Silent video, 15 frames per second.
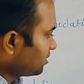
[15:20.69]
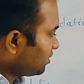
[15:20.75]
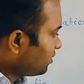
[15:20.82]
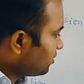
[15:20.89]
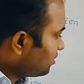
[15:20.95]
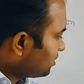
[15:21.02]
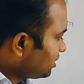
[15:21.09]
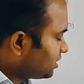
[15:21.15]

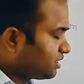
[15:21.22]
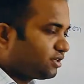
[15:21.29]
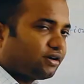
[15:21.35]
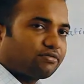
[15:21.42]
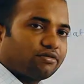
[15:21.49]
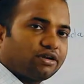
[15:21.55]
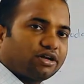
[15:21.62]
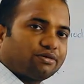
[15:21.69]
or it is
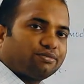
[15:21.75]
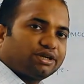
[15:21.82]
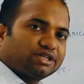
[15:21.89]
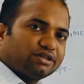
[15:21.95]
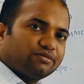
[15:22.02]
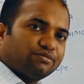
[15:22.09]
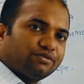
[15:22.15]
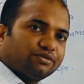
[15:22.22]
ocular
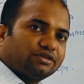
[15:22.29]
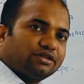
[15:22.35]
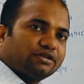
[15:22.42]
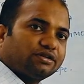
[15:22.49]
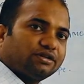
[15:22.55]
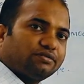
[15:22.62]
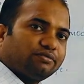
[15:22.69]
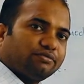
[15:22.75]
accommodation, both
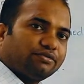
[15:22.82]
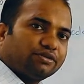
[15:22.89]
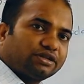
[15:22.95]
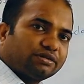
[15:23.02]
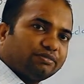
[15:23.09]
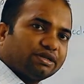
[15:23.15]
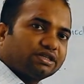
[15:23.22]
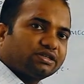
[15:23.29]

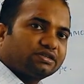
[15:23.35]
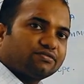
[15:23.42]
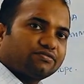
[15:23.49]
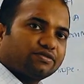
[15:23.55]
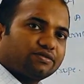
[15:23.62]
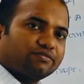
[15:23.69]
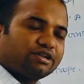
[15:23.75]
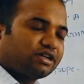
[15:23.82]
remains,
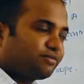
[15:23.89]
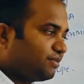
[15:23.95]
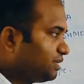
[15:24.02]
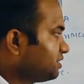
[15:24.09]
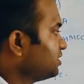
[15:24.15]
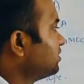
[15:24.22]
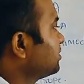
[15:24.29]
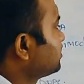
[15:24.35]
formula remain
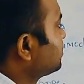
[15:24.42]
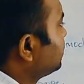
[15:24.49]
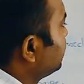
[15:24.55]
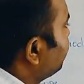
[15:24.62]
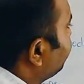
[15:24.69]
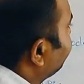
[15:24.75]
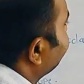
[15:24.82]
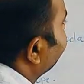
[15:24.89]

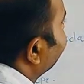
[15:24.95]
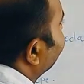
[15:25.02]
same.